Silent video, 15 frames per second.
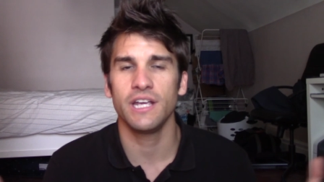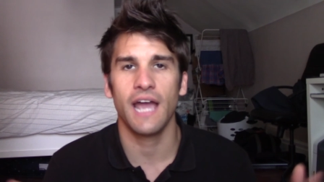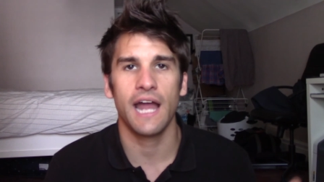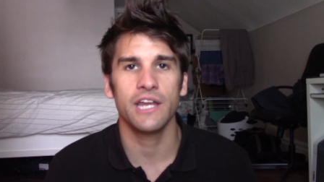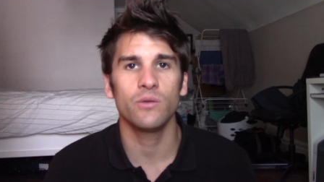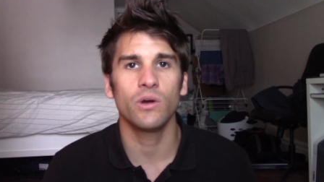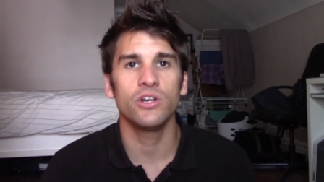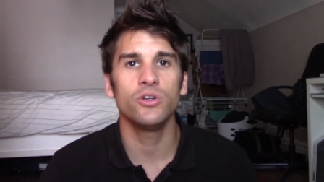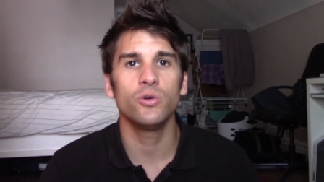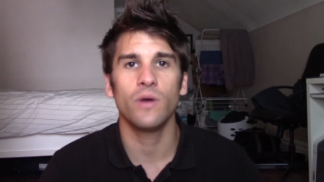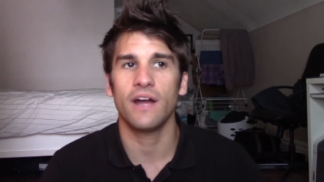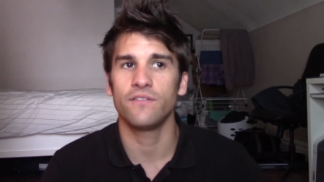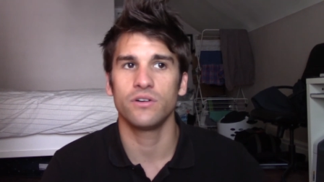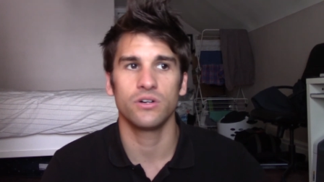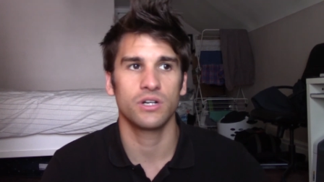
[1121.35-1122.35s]
Anyone who
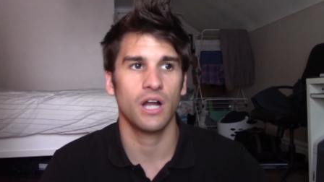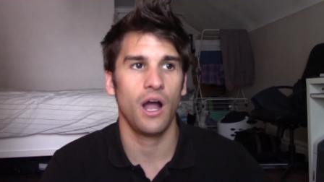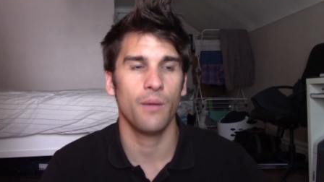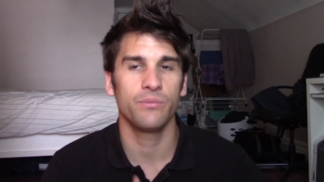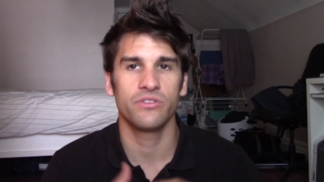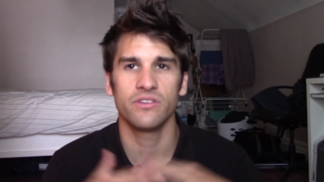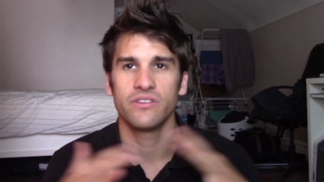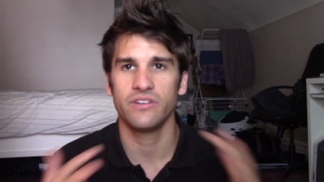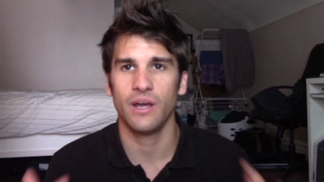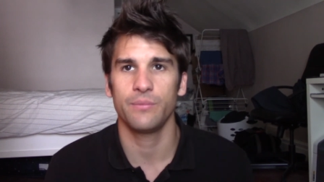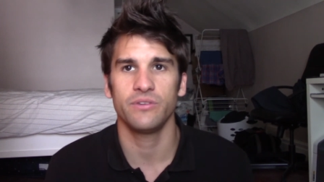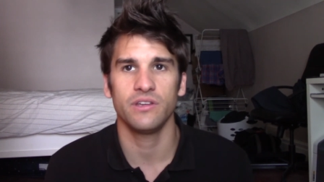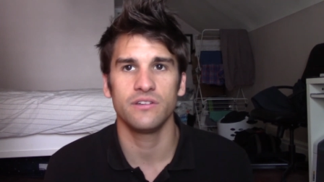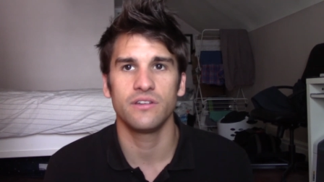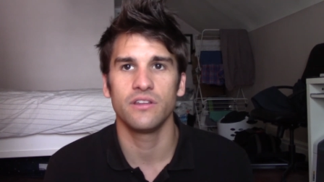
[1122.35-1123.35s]
ever comes and steps
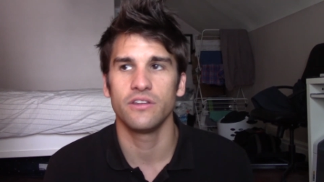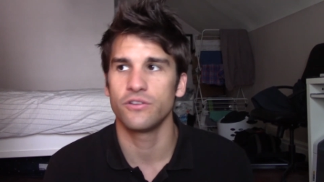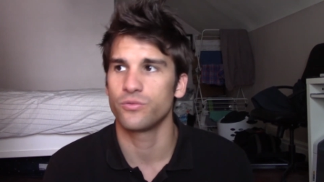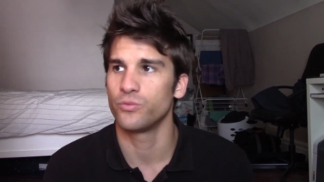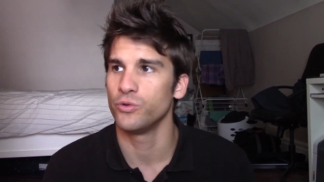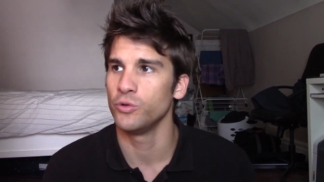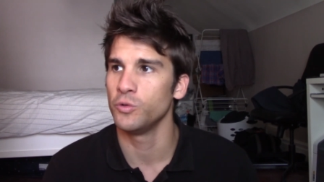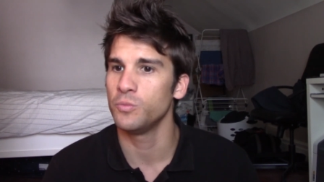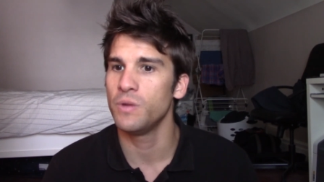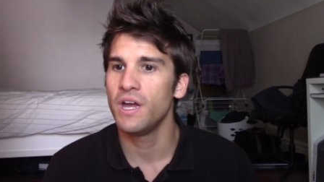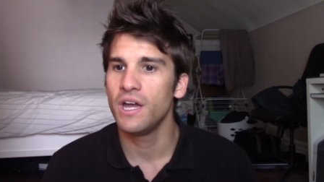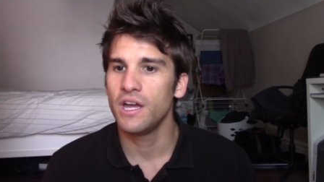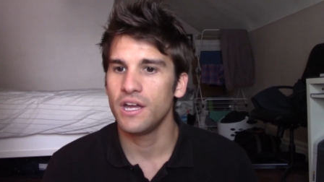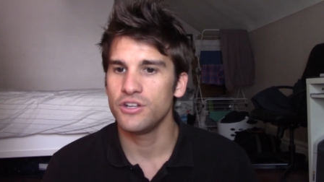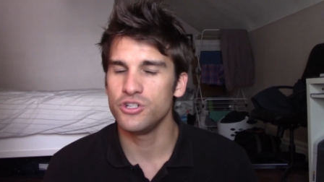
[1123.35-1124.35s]
into this room
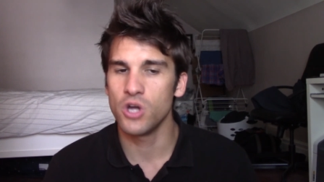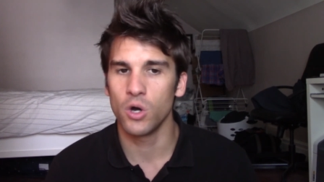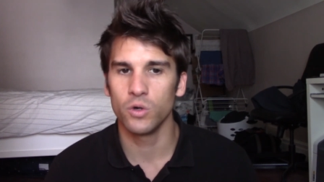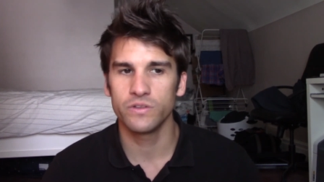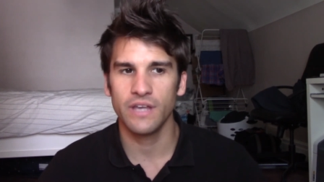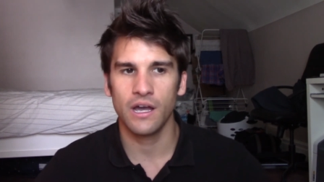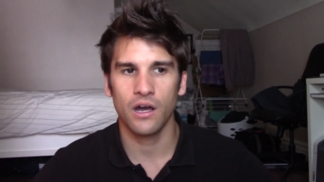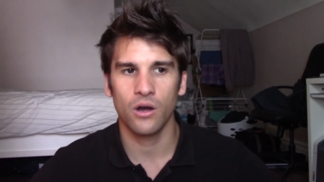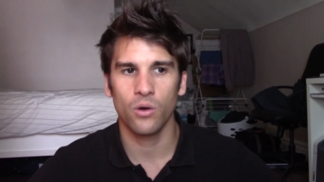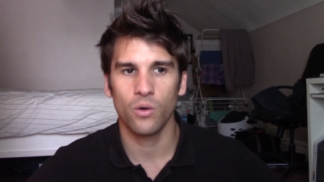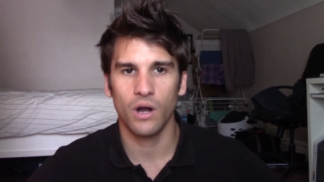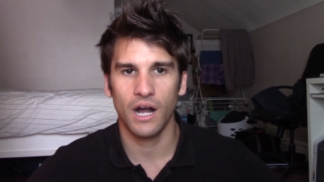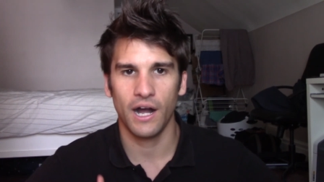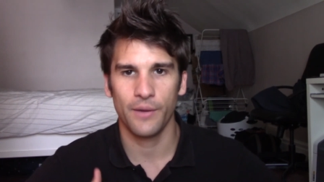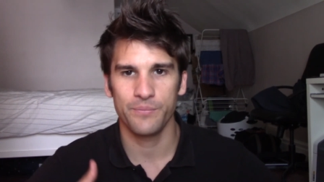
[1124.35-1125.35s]
knows how
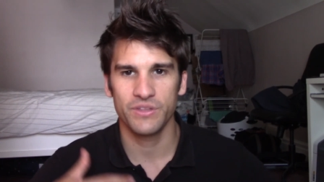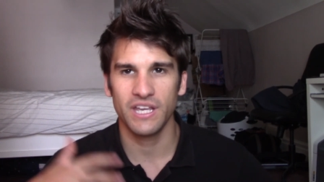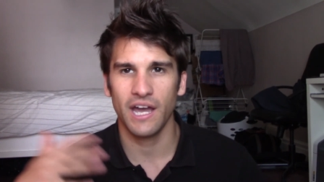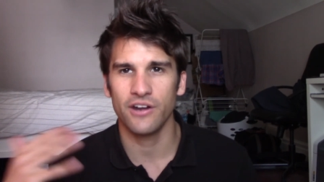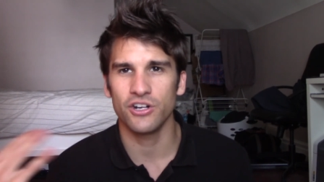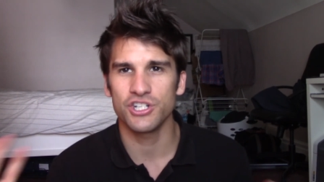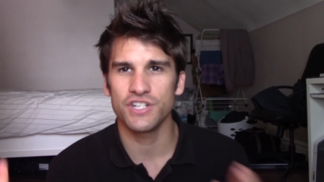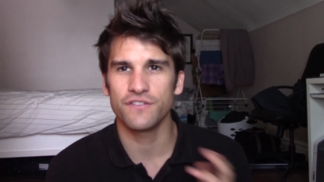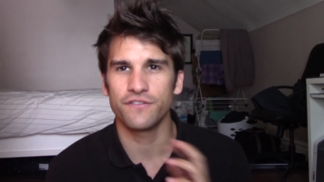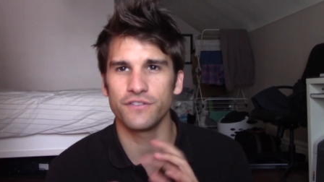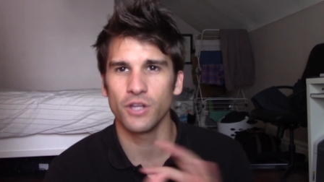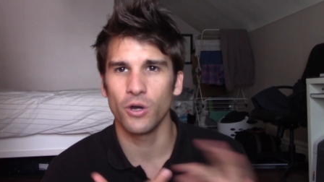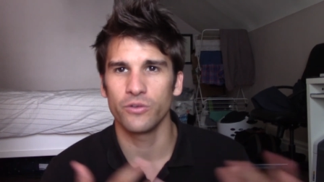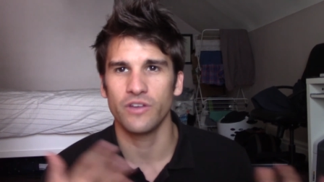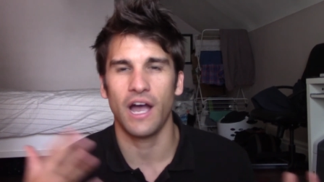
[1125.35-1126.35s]
the energy
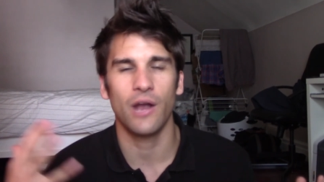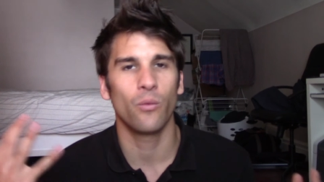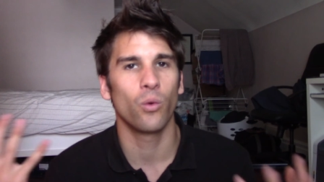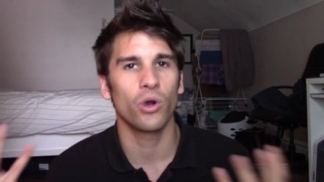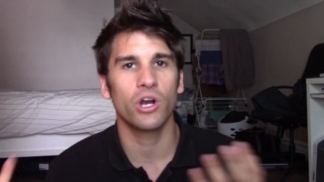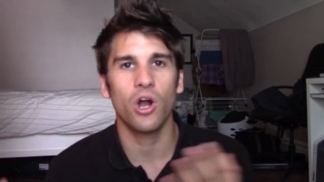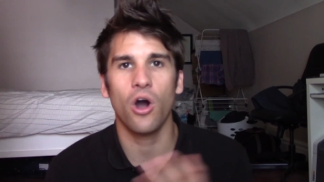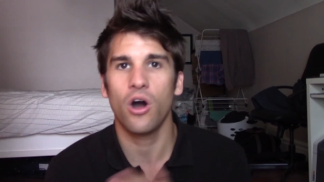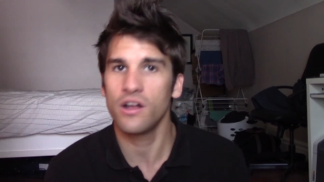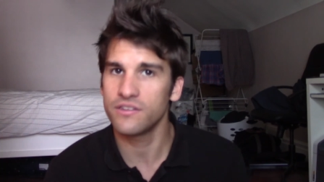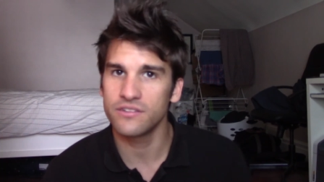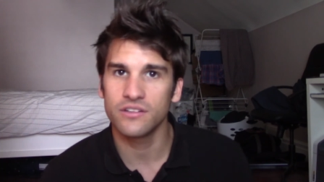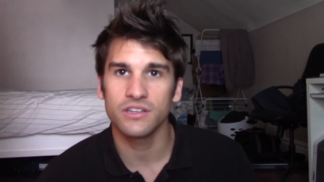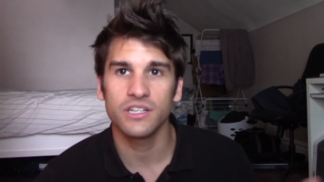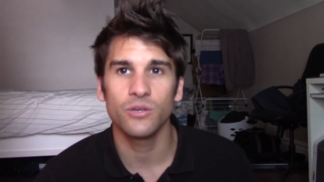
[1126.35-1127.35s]
flows. I work
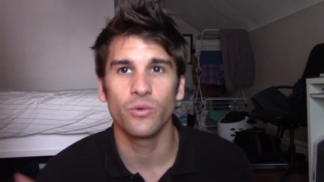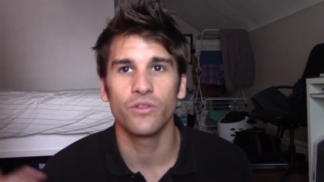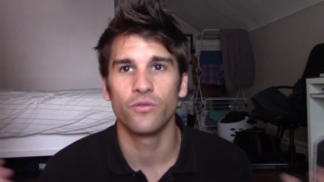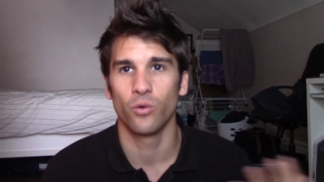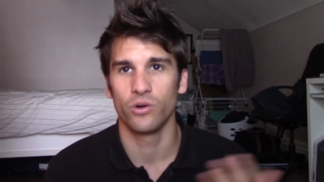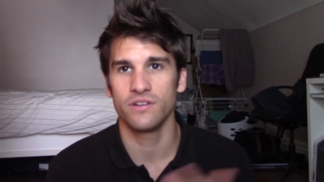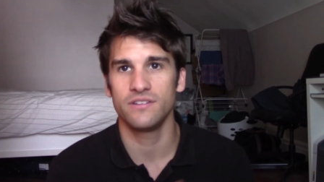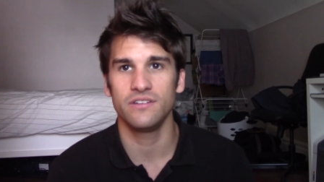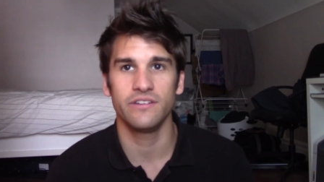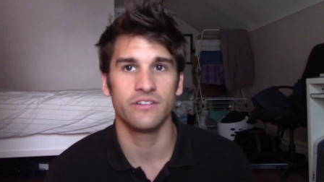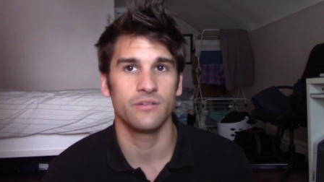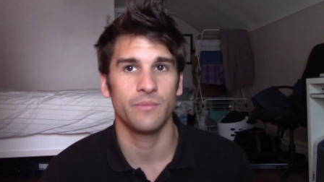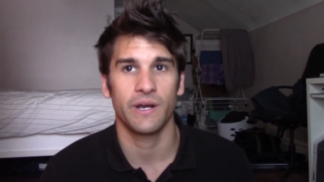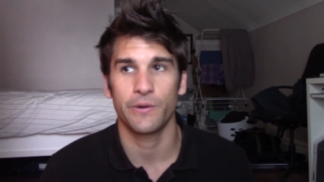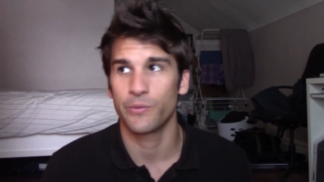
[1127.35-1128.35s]
constantly with vortices in
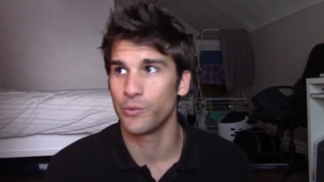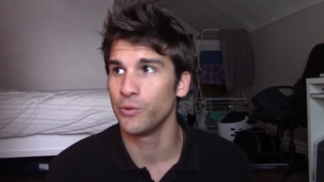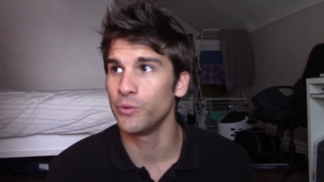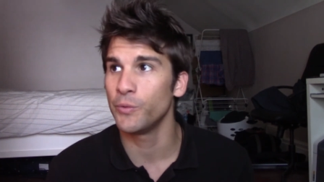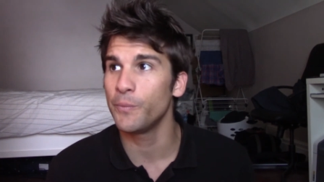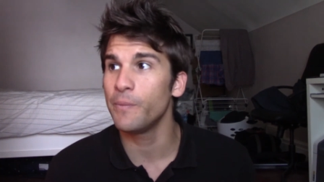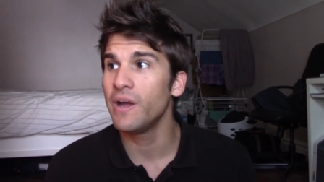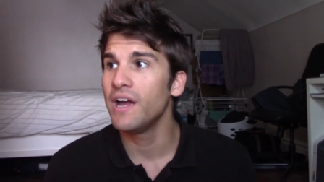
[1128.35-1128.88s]
my room.